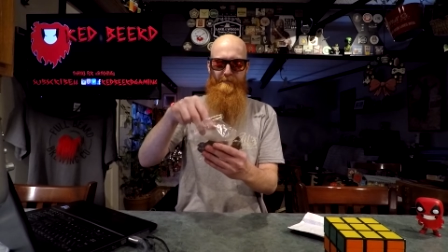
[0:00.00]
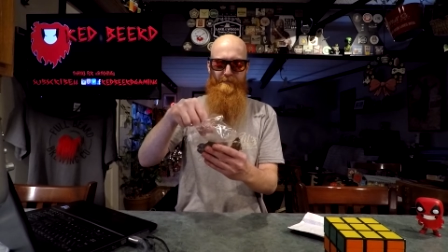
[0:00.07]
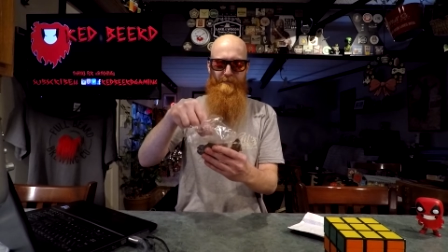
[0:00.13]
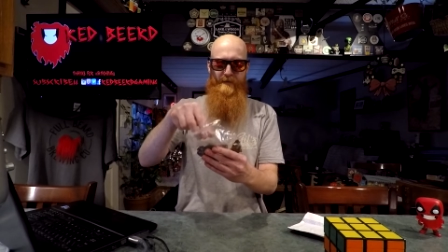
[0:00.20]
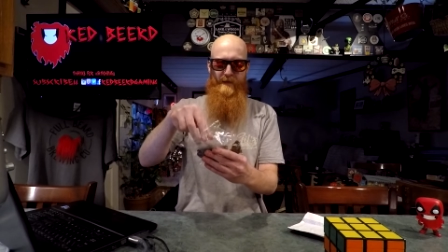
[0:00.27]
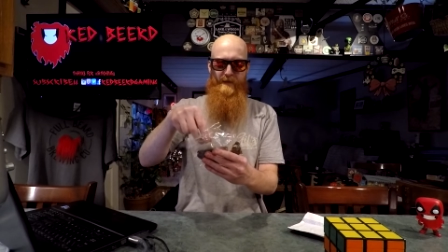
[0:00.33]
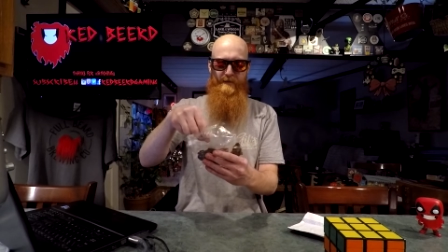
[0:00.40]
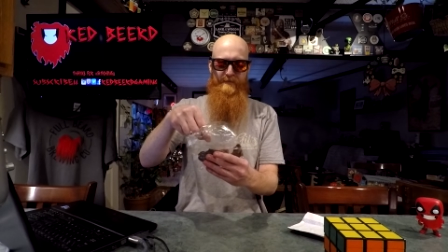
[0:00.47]

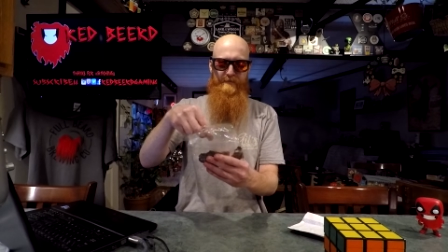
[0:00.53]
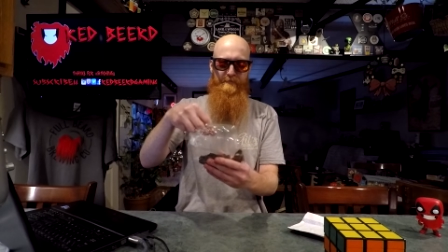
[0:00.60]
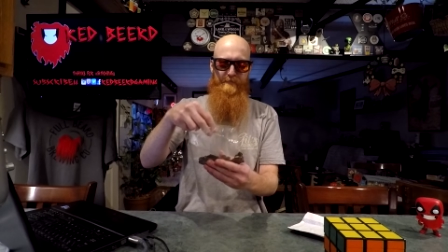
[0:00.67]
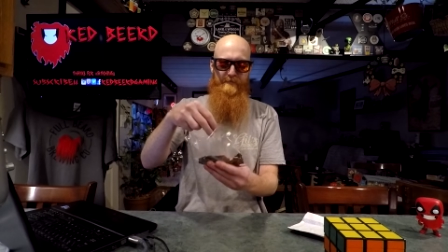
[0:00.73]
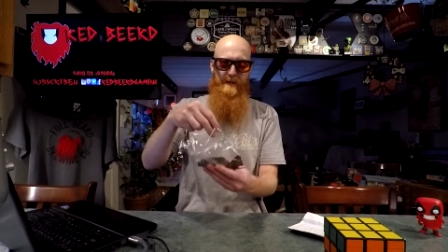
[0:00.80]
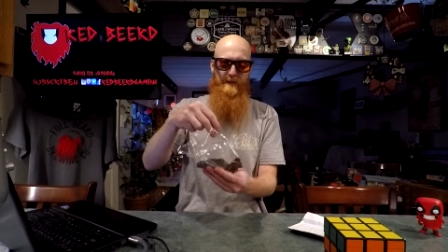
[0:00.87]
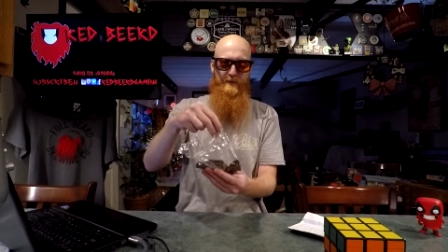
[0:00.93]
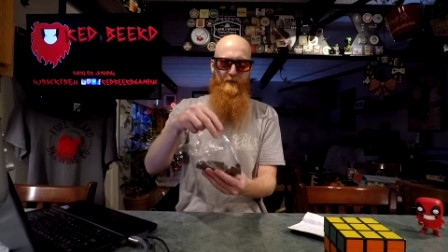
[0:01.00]
That is
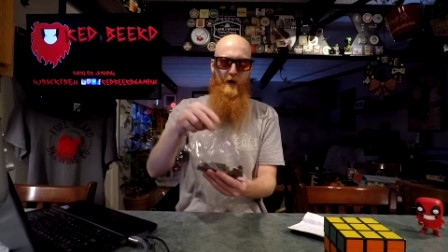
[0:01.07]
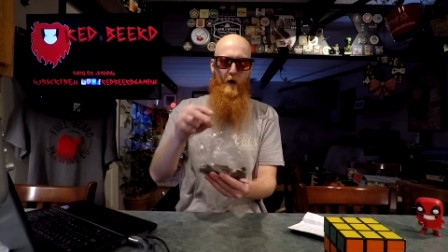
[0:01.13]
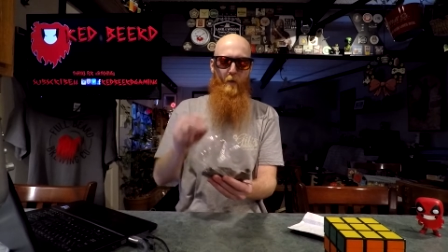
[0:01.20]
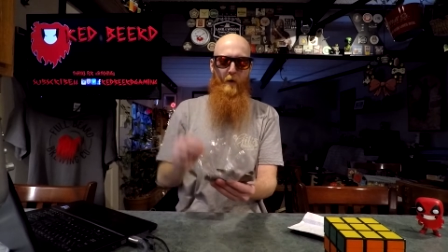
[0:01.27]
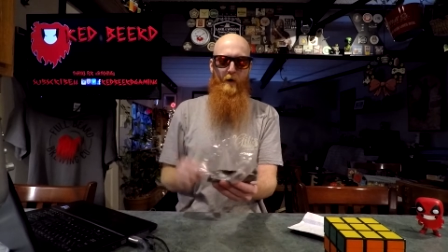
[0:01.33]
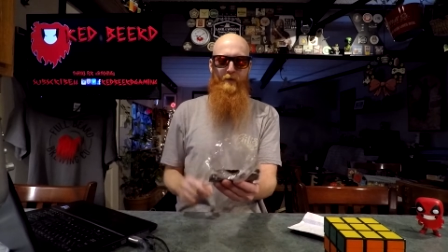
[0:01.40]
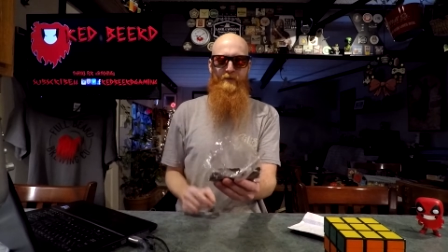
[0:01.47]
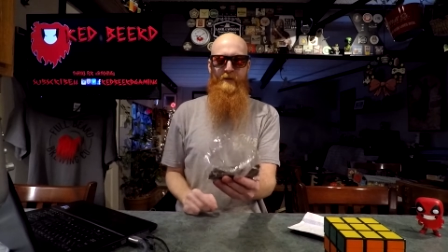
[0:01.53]
that is not
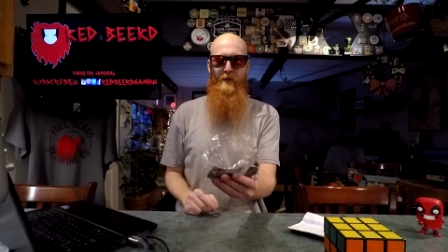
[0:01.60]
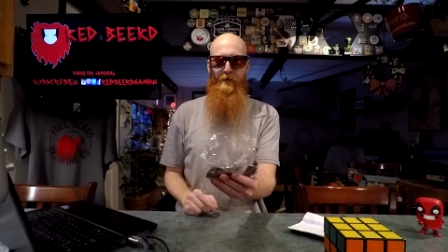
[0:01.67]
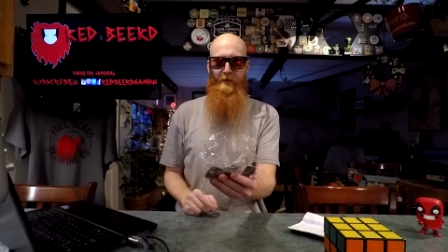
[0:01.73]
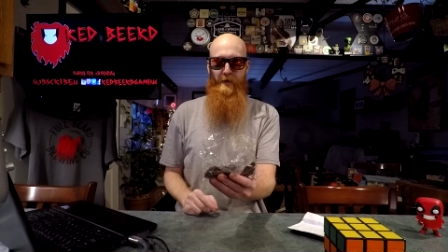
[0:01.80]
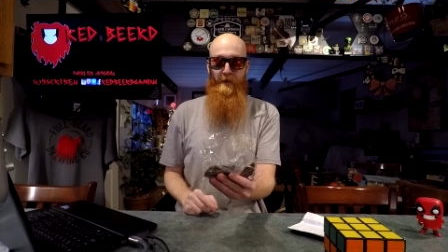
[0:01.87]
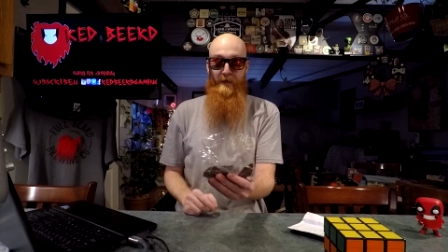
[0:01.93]
well sealed.